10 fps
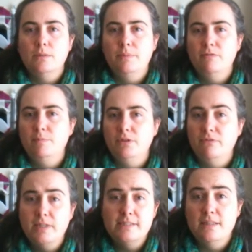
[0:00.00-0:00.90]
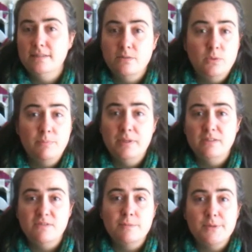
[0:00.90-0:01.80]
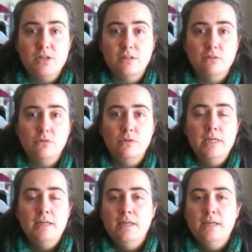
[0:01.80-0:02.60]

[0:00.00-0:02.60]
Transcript: a bit of blue face Leicester with a bit of sparkle,